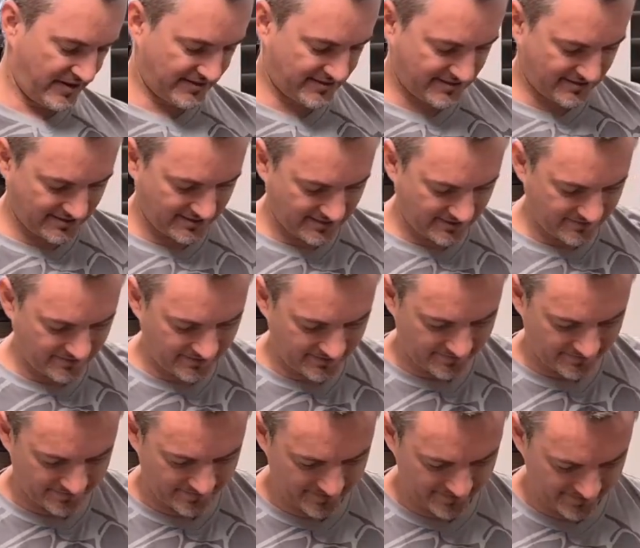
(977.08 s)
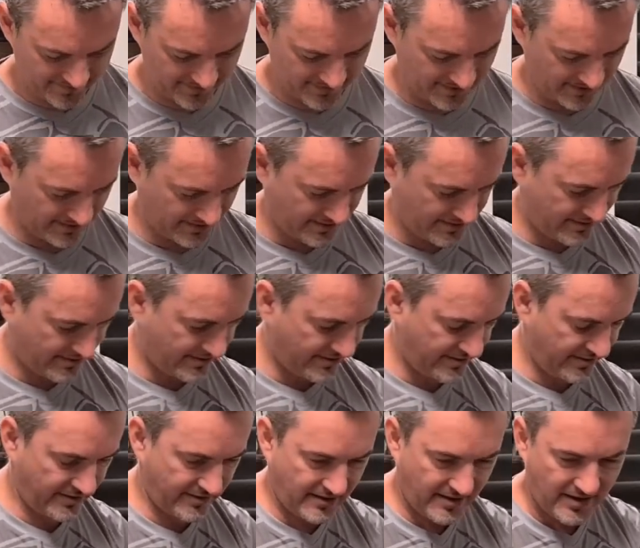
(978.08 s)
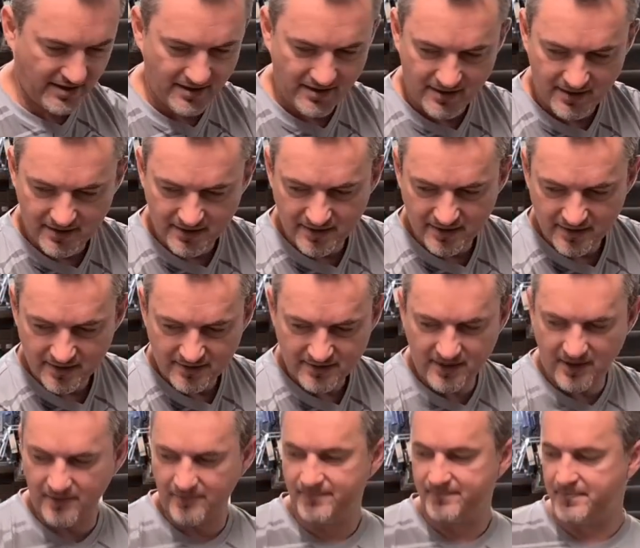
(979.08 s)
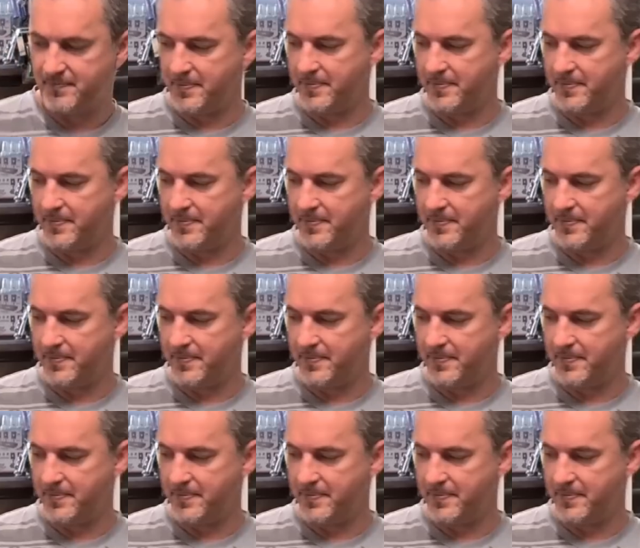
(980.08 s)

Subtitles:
that sleeve. All right, so.